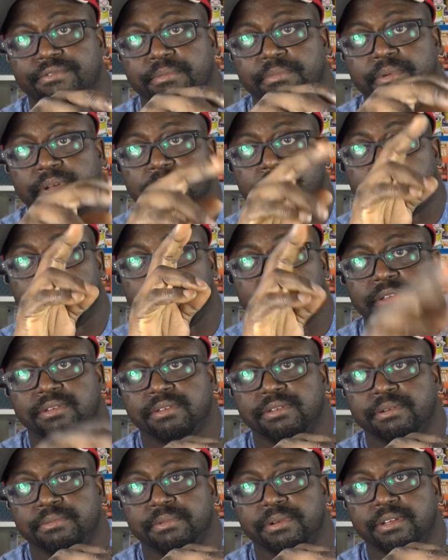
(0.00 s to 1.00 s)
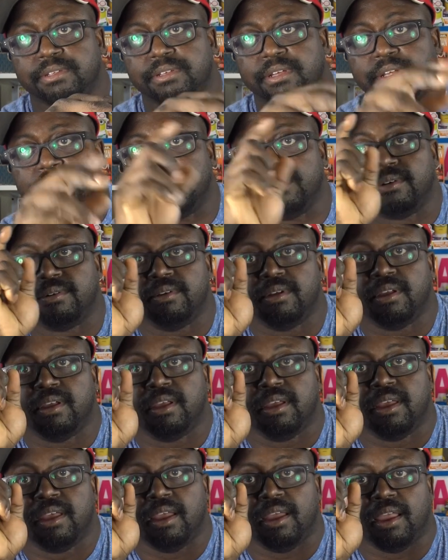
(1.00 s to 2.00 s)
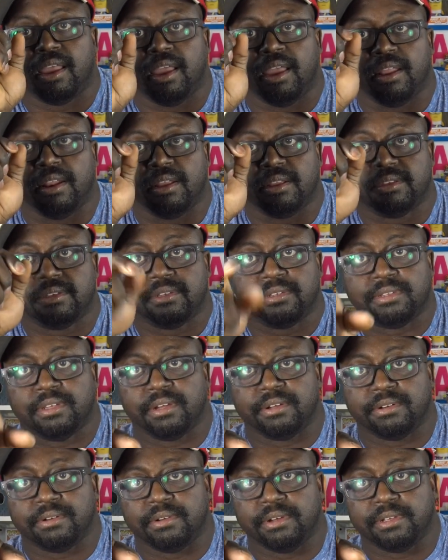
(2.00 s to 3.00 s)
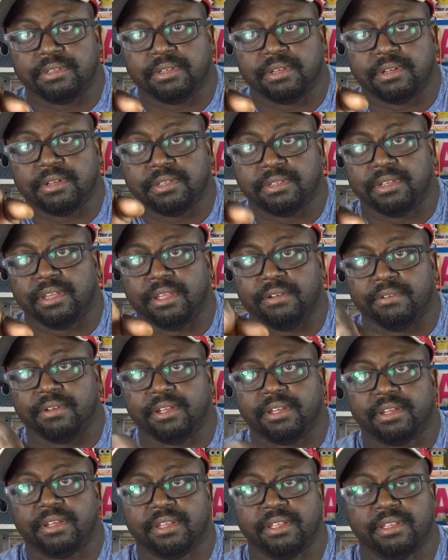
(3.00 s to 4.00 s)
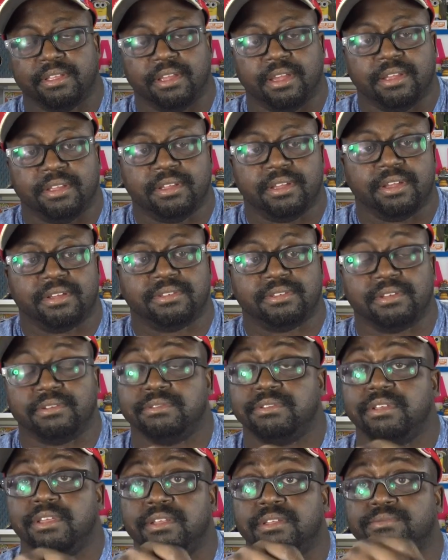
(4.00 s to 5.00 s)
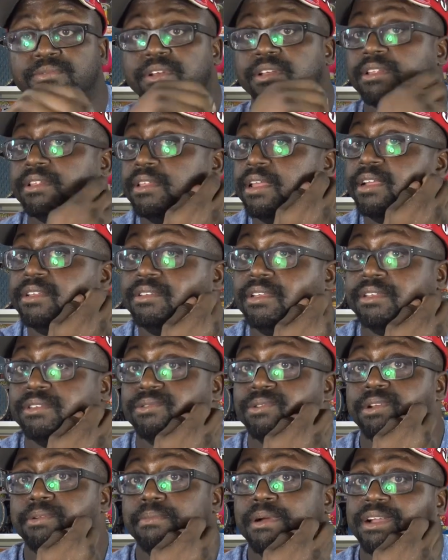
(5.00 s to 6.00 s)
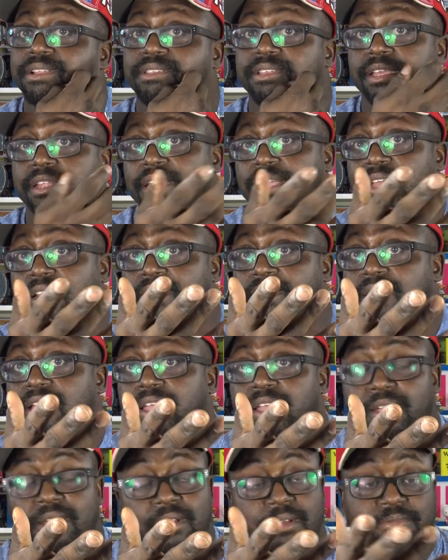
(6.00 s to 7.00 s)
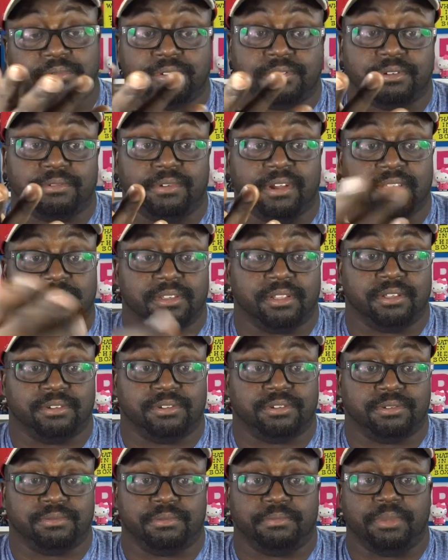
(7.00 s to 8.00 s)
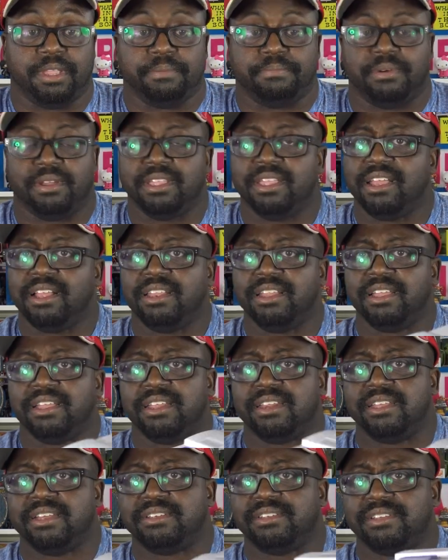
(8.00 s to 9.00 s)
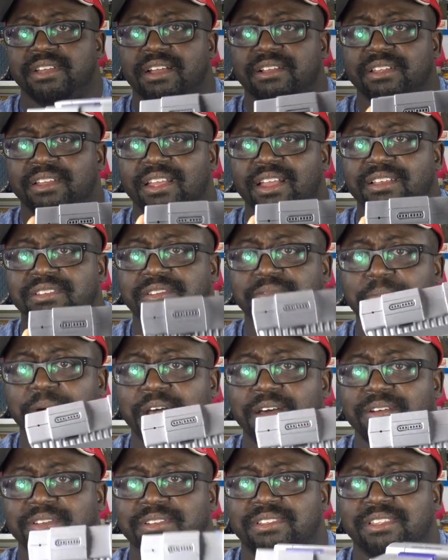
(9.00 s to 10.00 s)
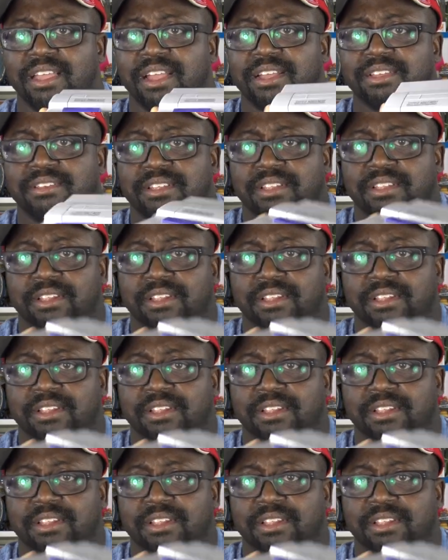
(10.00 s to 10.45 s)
from the Super Nintendo and then signal into the TV. Yeah, yeah. So 1920 by 1080, I'm sure the resolution would be. But yeah, look at this, y'all. Look how small this thing is.